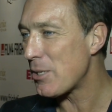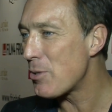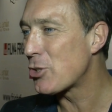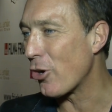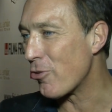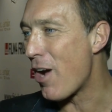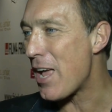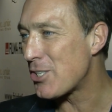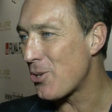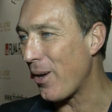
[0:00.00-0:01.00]
Someone's got the
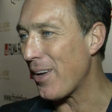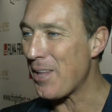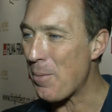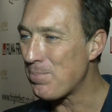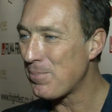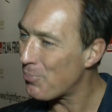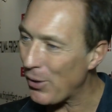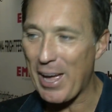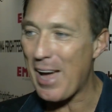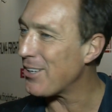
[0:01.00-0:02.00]
rights to it and they
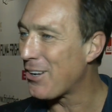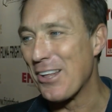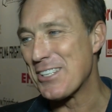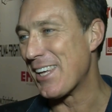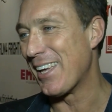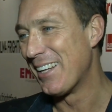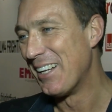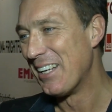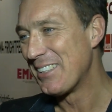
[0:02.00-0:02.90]
bring it out of the closet,